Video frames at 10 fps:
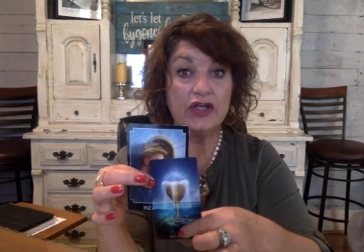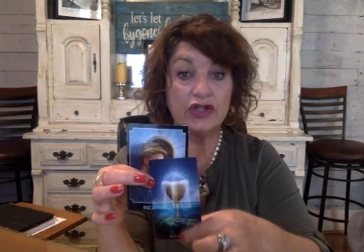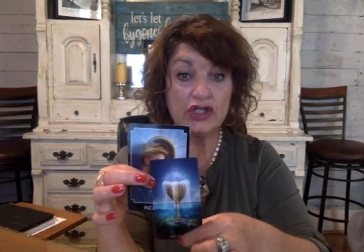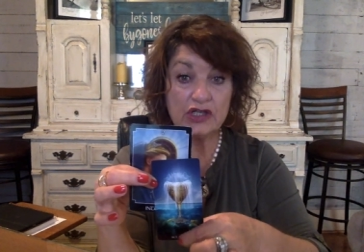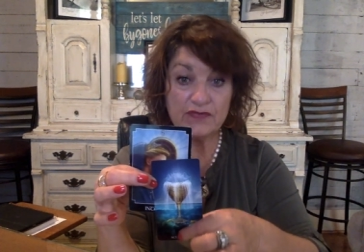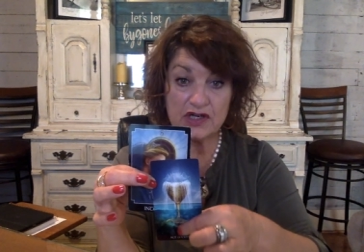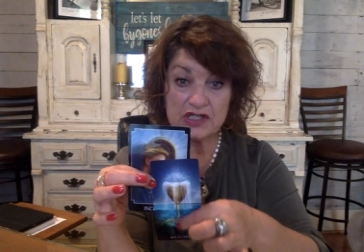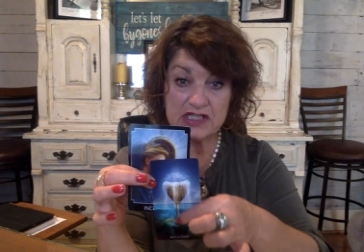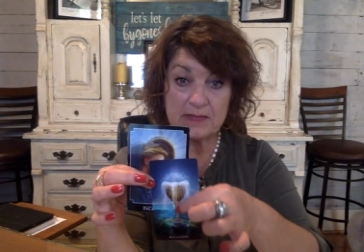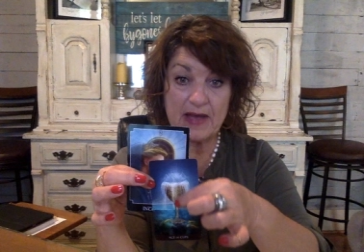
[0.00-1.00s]
The
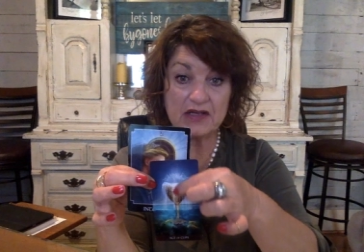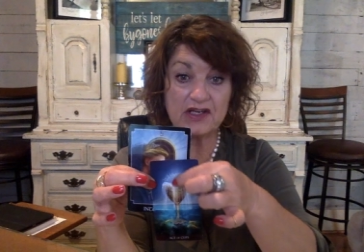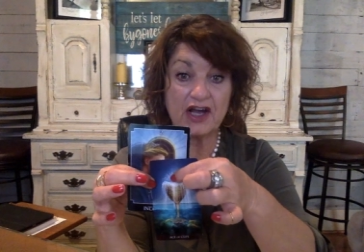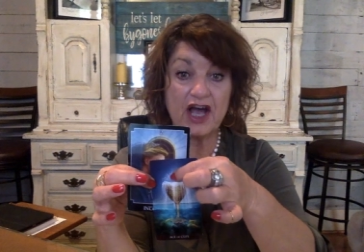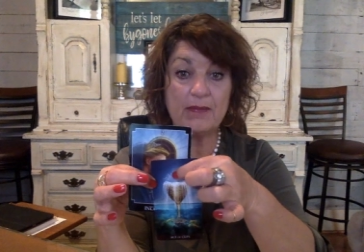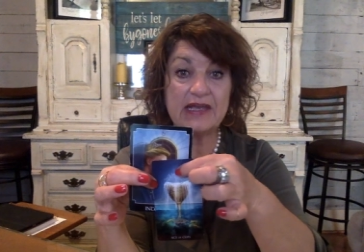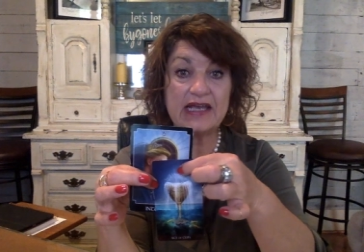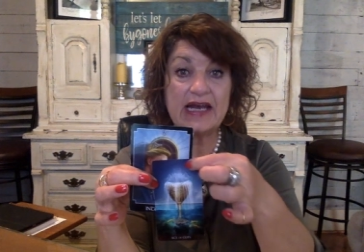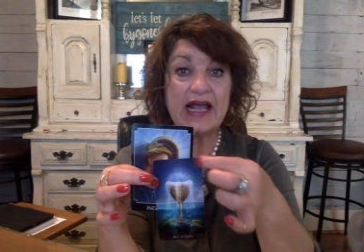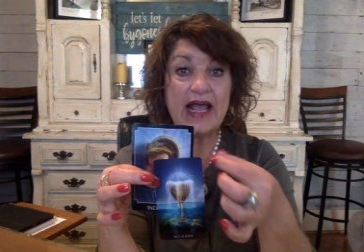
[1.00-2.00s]
universe is about to come
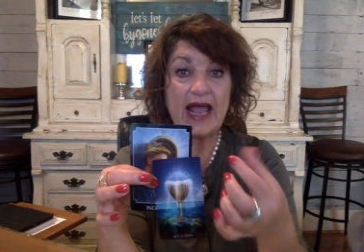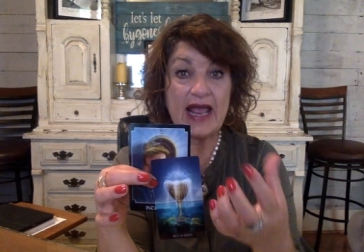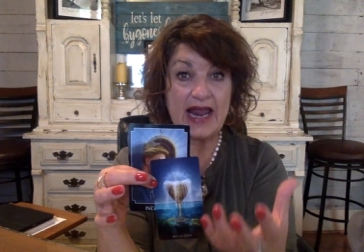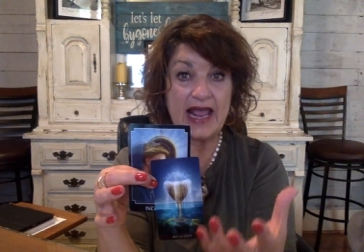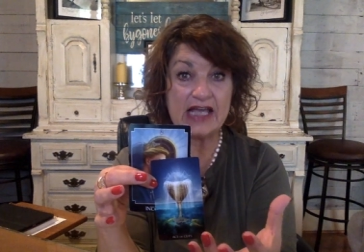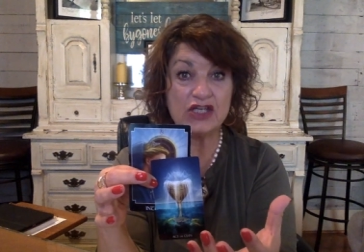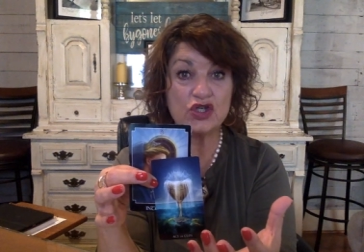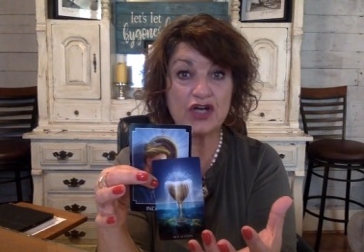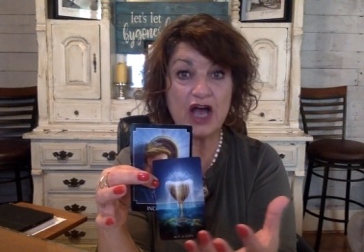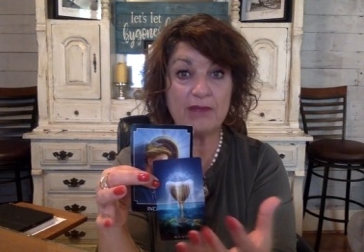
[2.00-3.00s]
in and hand
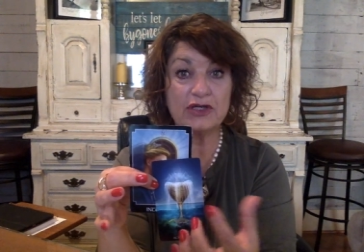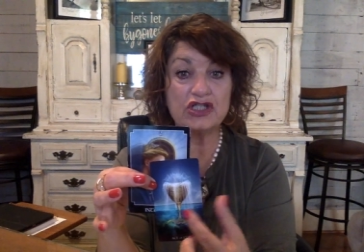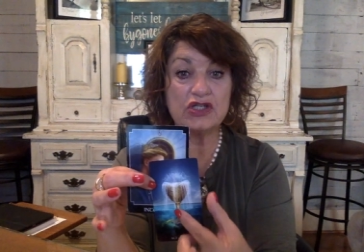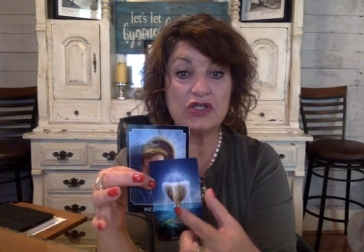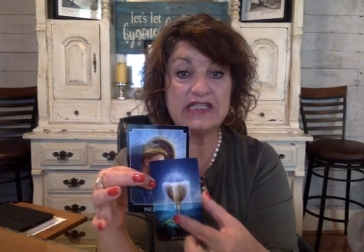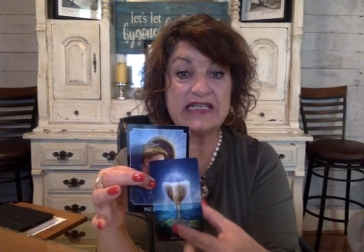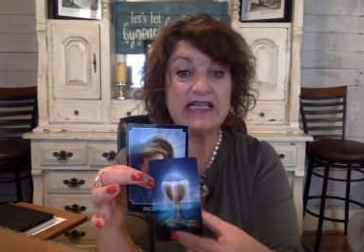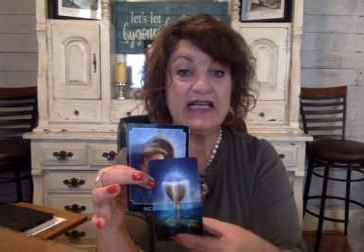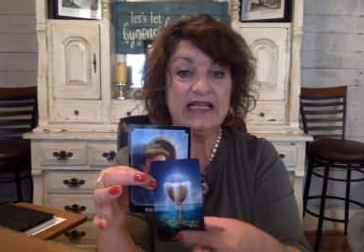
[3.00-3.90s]
you an opportunity